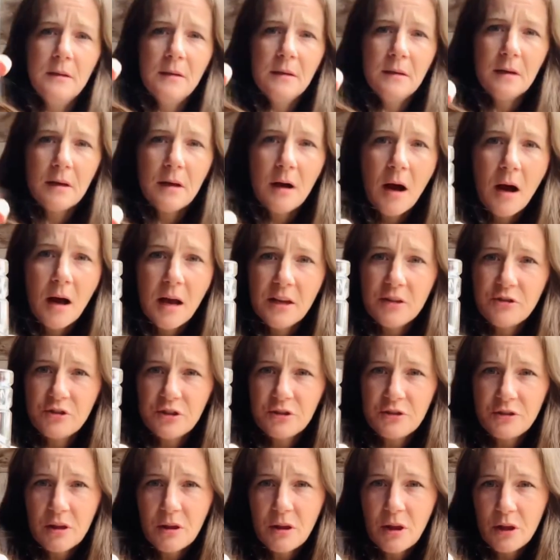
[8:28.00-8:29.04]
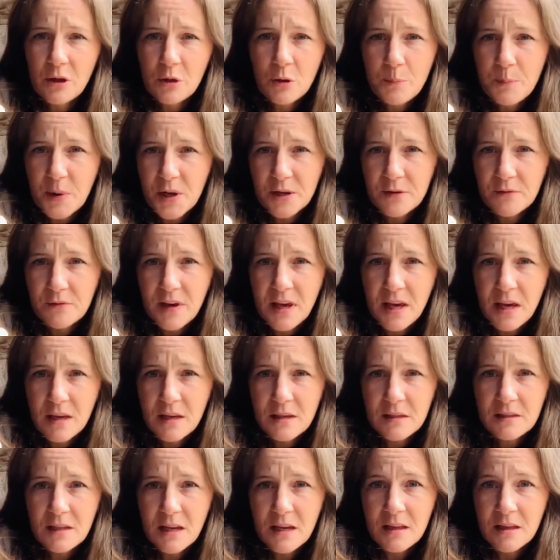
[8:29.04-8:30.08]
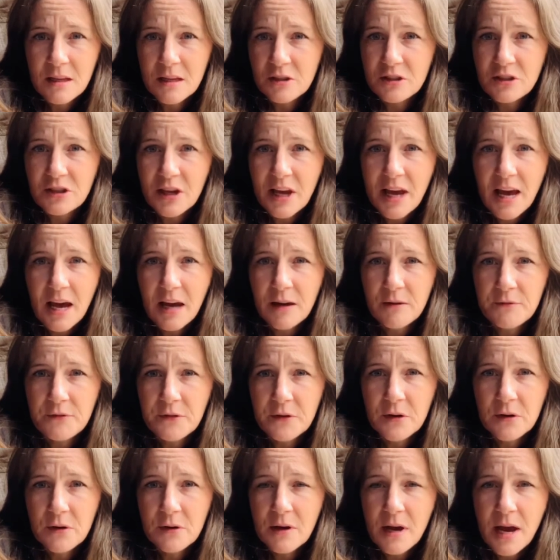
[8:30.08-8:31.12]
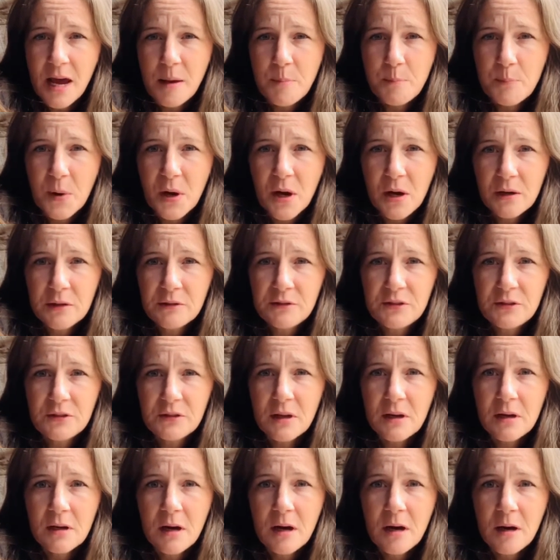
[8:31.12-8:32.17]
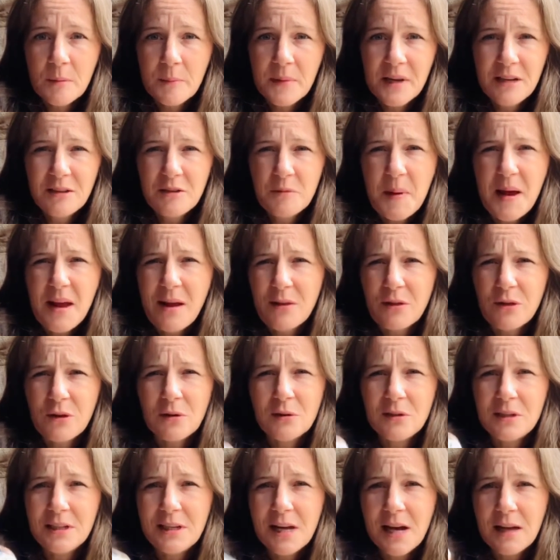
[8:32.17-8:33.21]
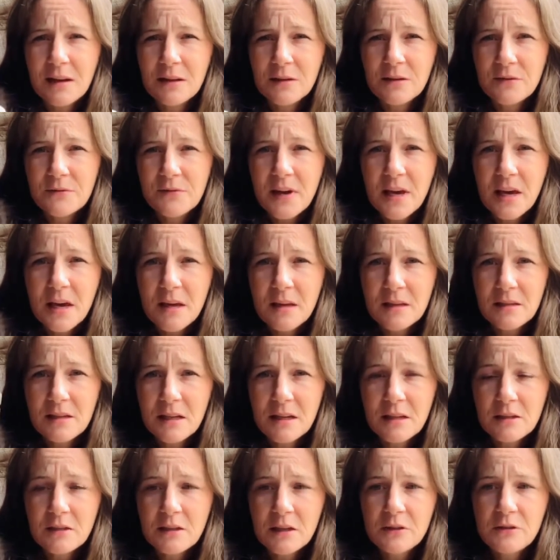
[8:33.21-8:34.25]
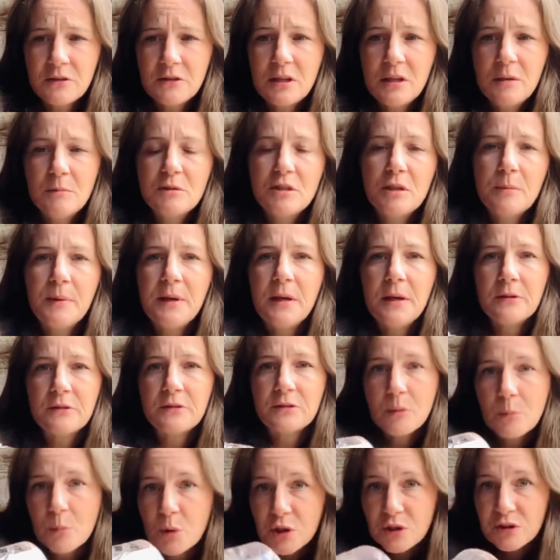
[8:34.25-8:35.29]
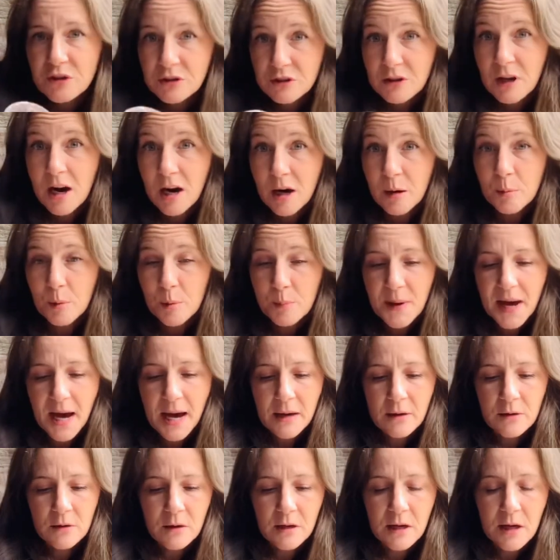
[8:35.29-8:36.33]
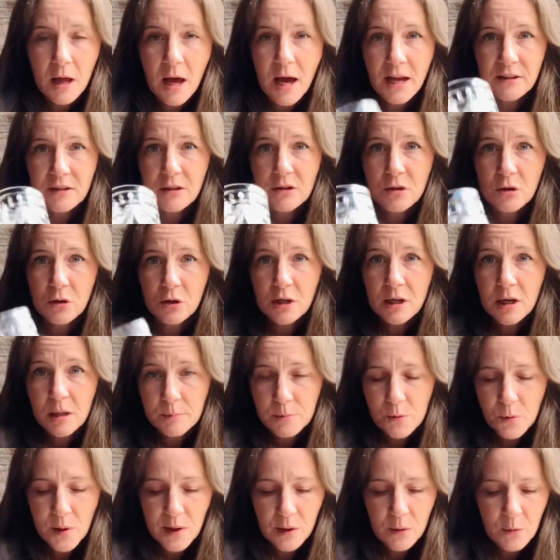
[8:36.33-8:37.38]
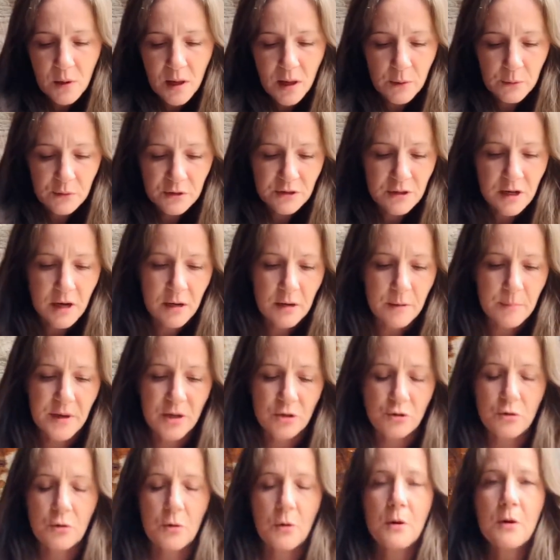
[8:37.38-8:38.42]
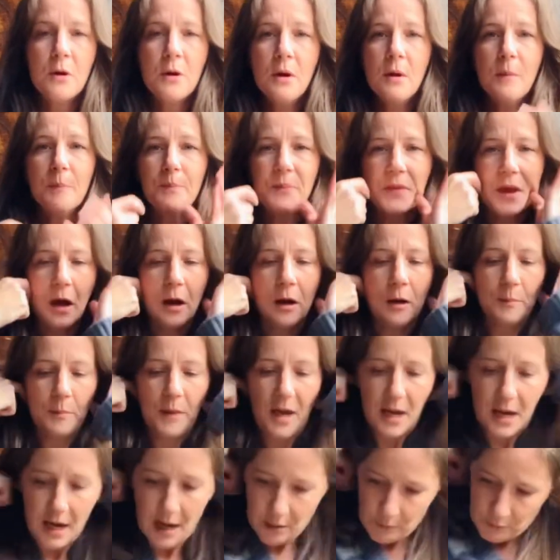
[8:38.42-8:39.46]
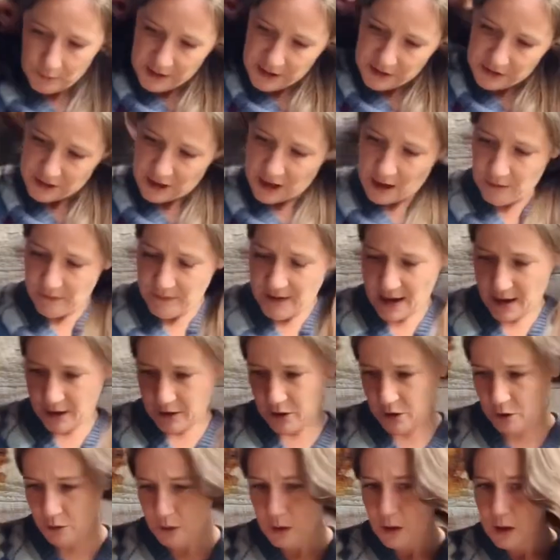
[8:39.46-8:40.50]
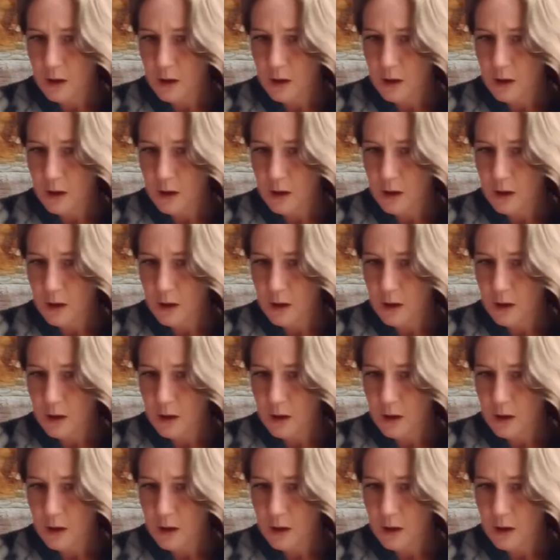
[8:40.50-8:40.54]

It's just a little bud vase, and this they had for $8, and it's about a $30 vase, and it does seem to be a somewhat desirable pattern. I did look it up quick while I was there to make sure it had resale value.